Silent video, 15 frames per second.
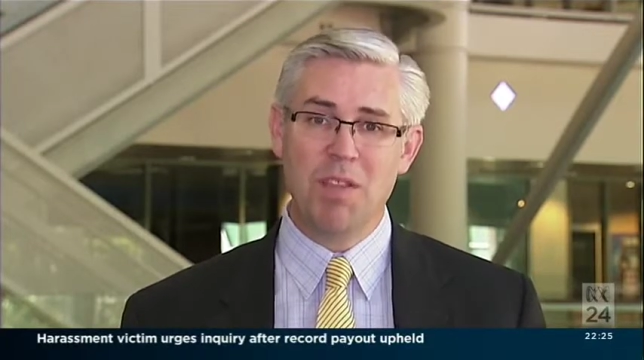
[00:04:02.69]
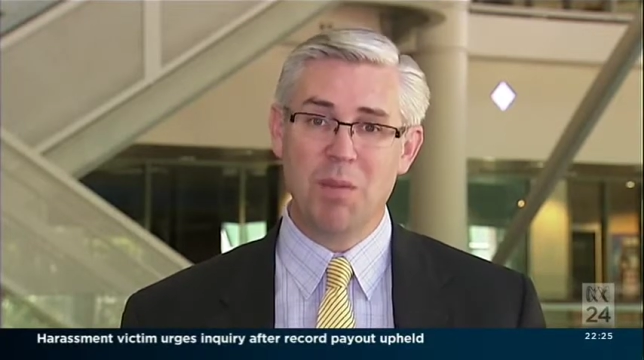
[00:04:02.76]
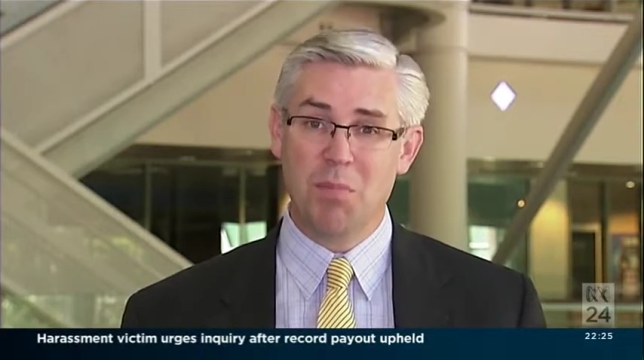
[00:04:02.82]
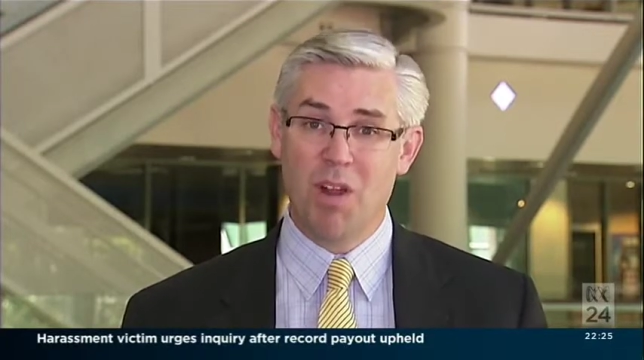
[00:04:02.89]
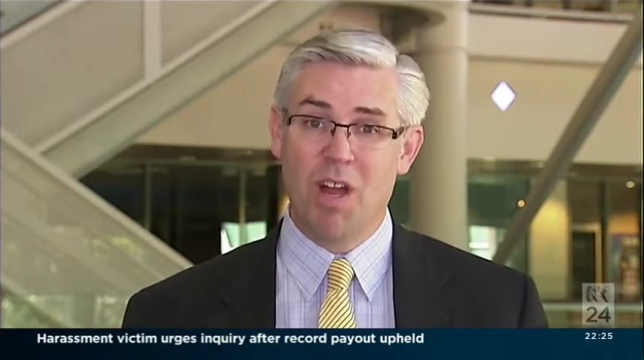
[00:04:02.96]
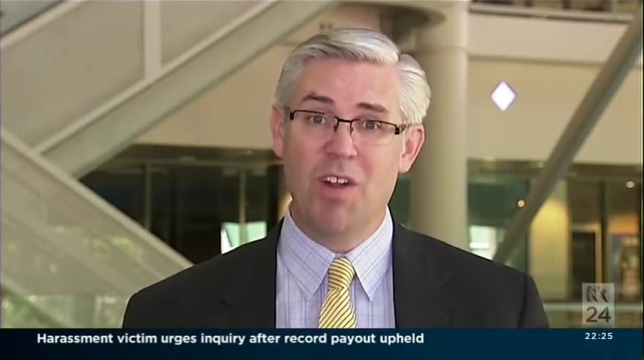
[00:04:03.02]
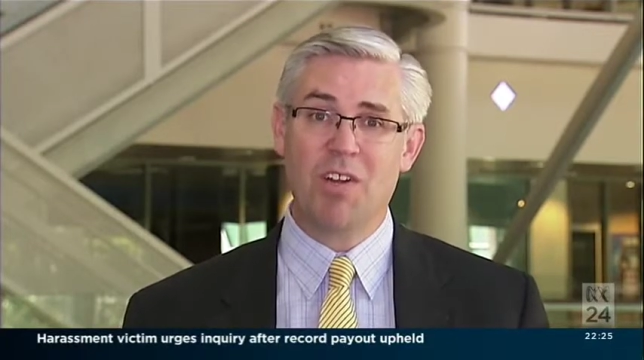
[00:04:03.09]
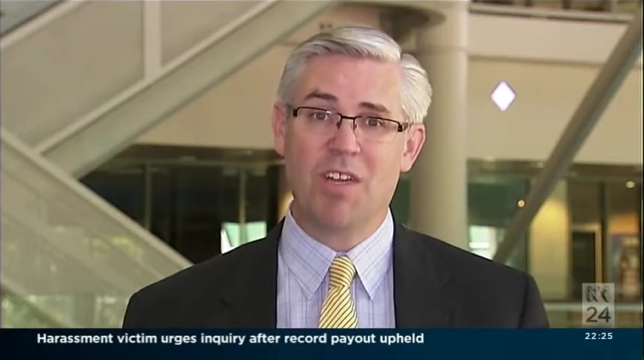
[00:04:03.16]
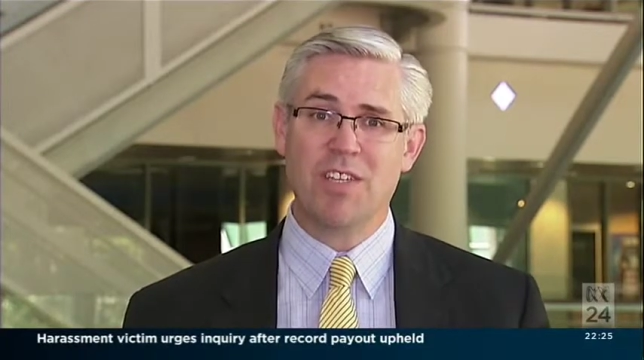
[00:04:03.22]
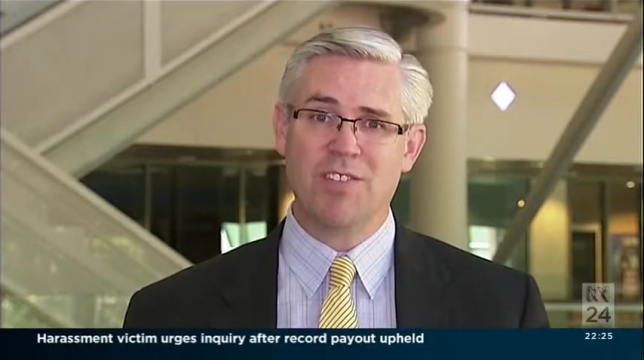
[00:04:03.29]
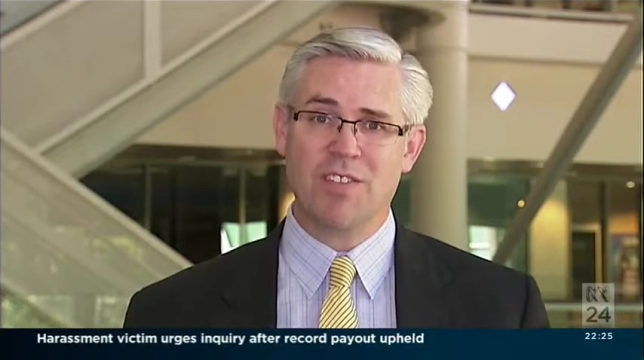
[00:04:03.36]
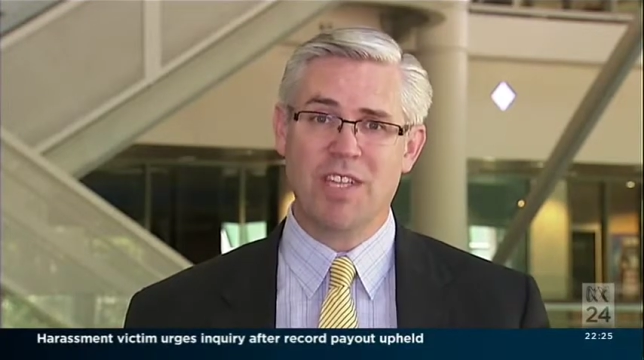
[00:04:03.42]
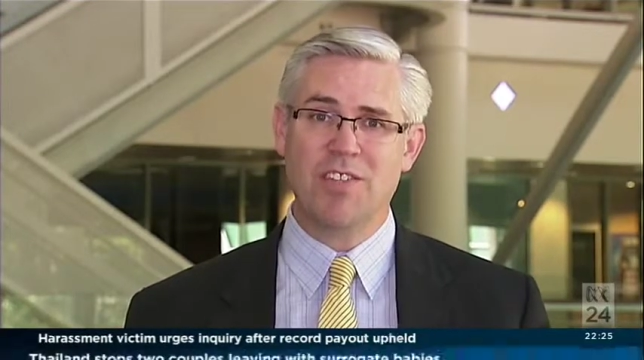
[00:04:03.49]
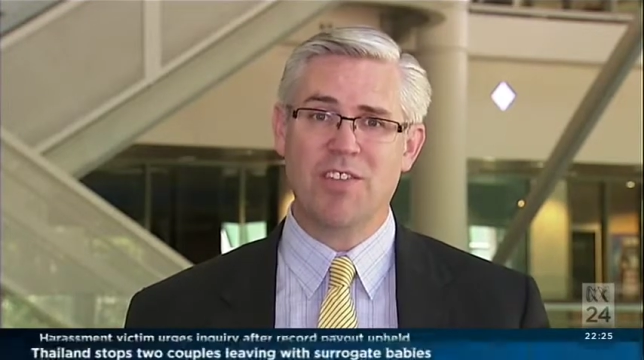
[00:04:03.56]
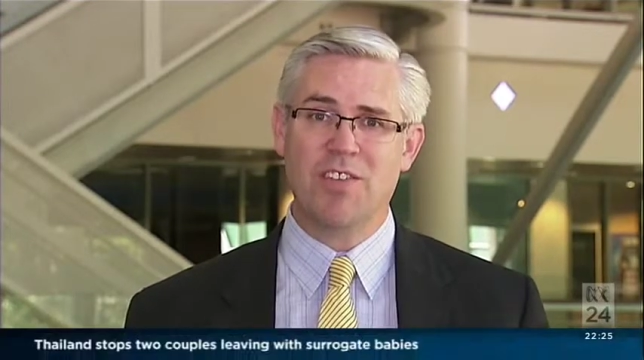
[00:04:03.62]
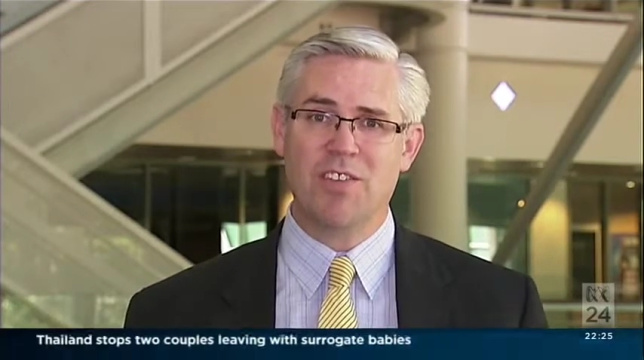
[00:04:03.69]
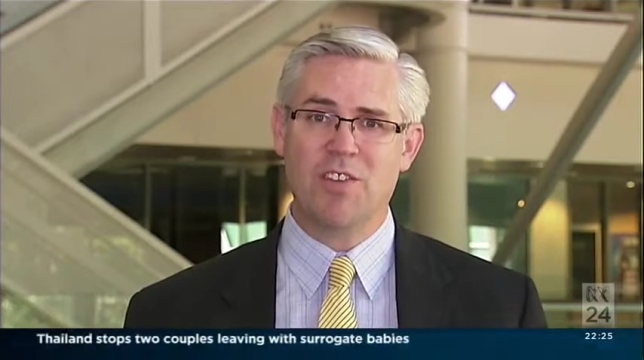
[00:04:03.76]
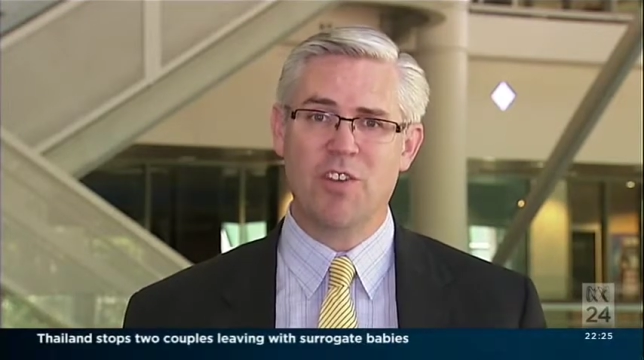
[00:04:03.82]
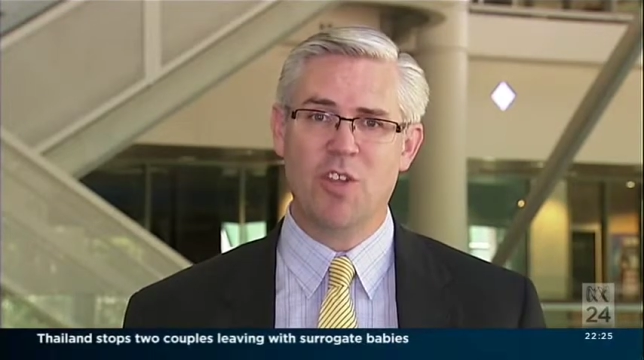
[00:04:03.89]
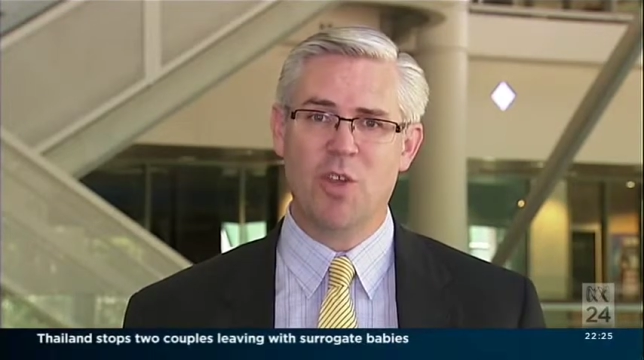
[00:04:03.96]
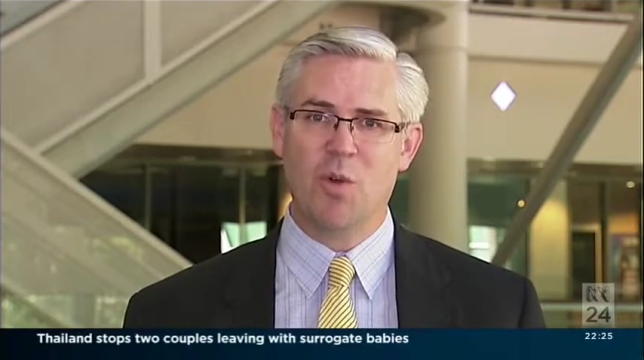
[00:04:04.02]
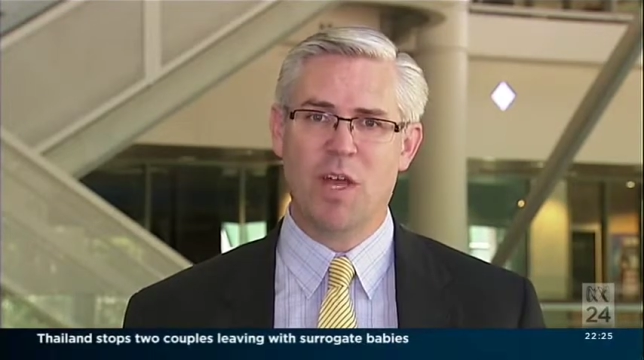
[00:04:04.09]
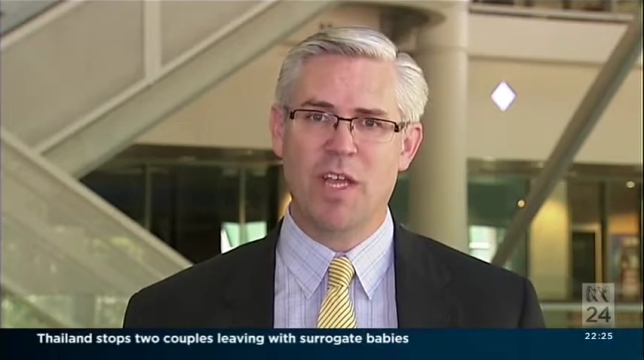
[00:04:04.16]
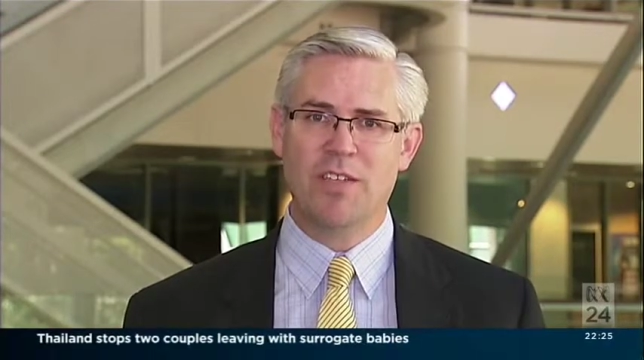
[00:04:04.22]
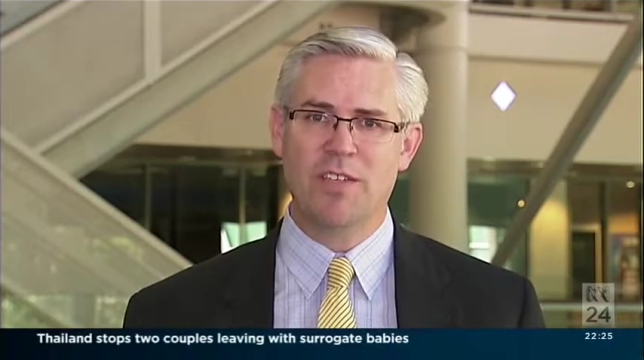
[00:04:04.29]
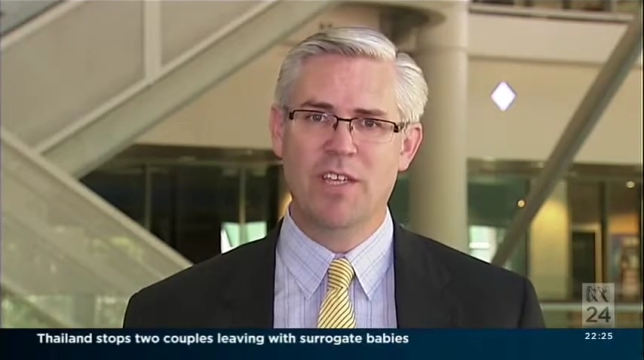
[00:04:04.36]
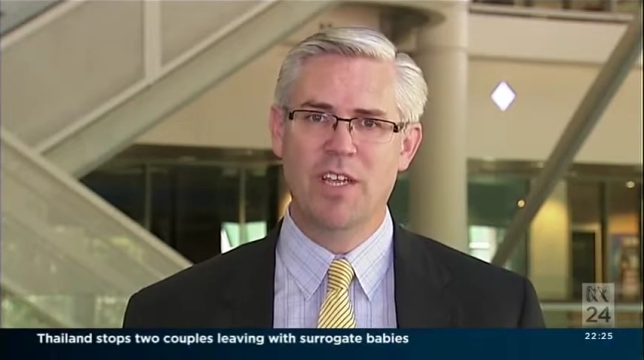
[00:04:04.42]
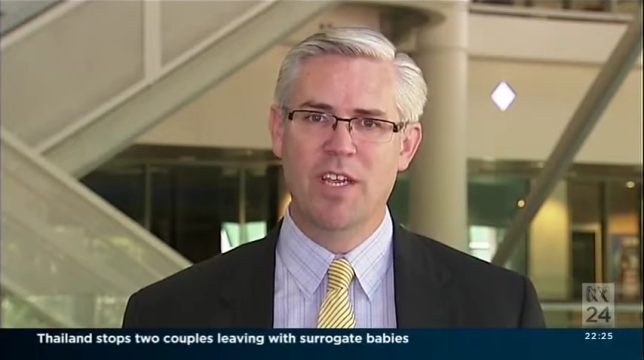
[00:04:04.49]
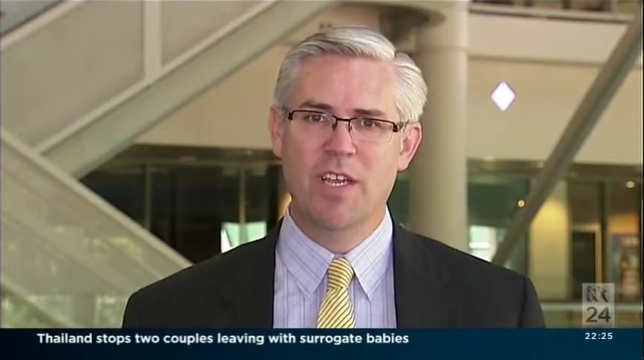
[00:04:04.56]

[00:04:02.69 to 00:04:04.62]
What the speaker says: the broader consensus in the U.S.,